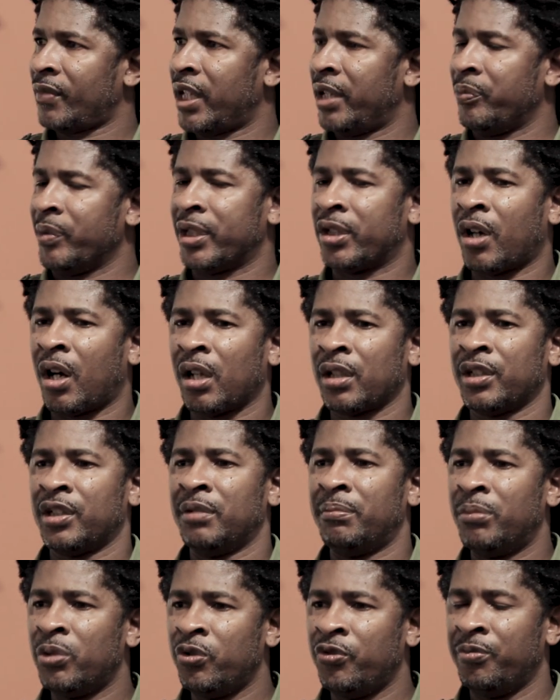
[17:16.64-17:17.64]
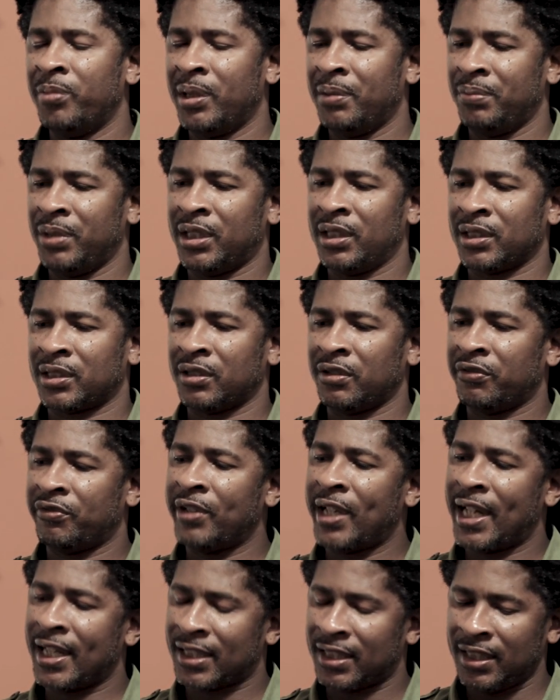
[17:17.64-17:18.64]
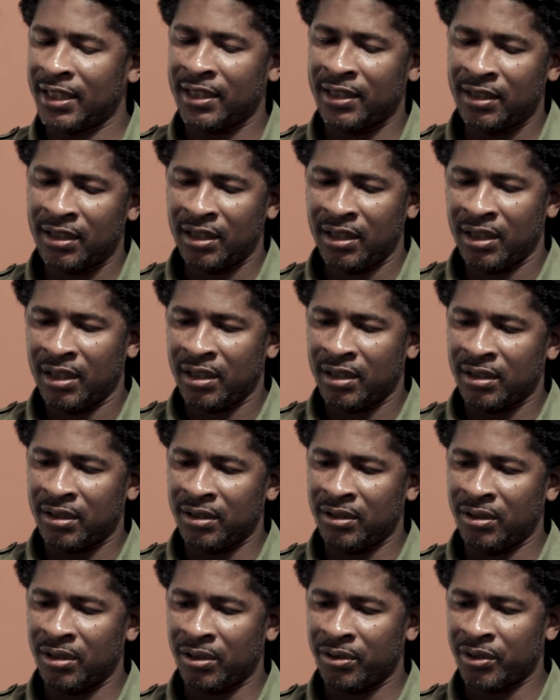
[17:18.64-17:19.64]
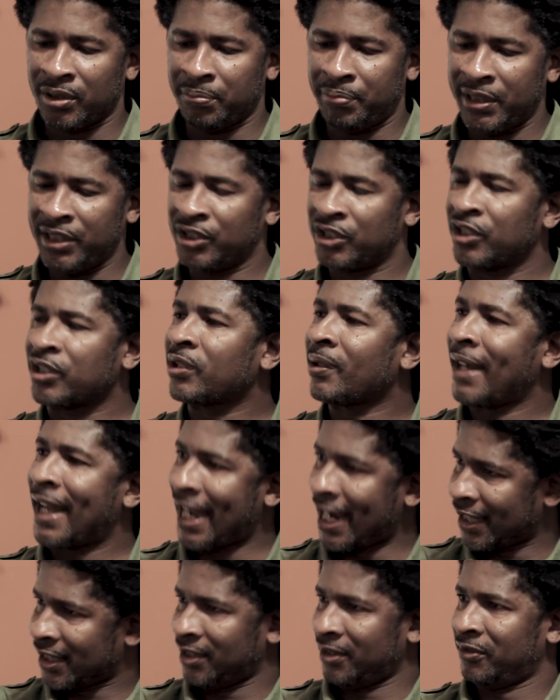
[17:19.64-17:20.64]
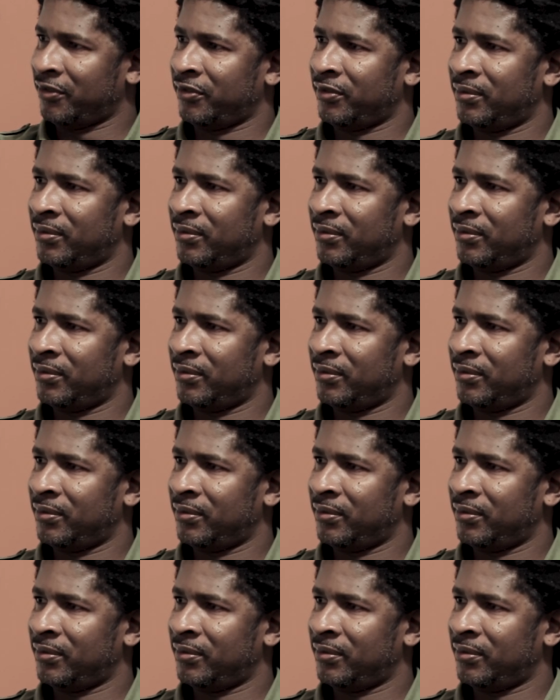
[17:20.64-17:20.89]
And we call it a movement because of the fact that, you know, the pieces are active.